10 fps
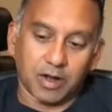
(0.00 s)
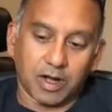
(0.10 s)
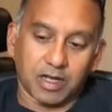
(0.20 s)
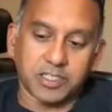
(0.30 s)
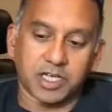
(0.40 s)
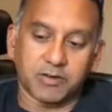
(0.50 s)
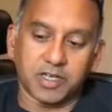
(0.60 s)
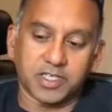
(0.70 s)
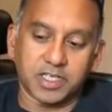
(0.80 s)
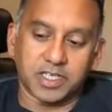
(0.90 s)
our
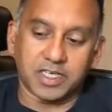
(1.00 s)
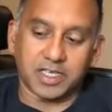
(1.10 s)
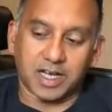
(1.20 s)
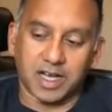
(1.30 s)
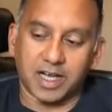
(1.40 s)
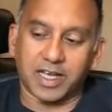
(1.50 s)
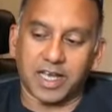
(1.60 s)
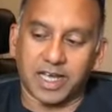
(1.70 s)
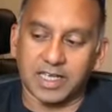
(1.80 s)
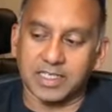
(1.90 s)
generation kind of
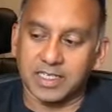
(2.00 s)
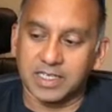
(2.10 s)
had,